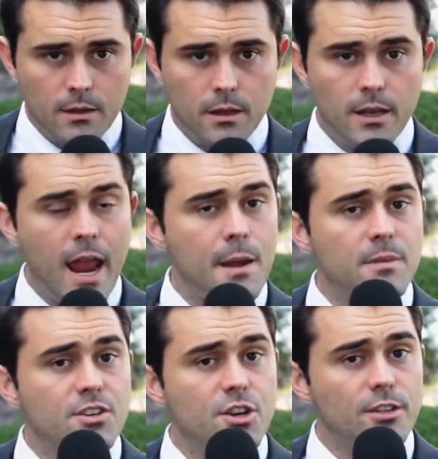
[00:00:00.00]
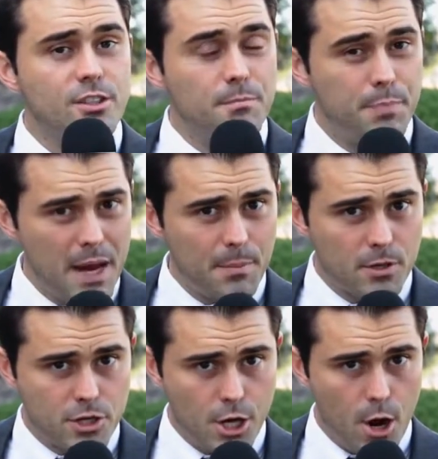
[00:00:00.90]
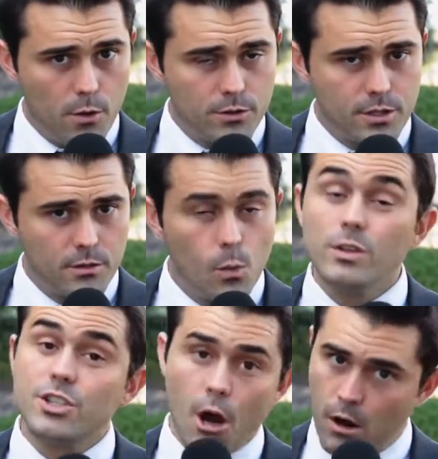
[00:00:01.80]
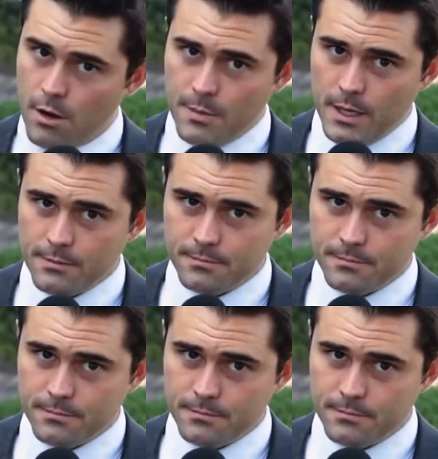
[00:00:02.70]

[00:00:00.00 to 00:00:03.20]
The name that Justin Bieber chose was Karma.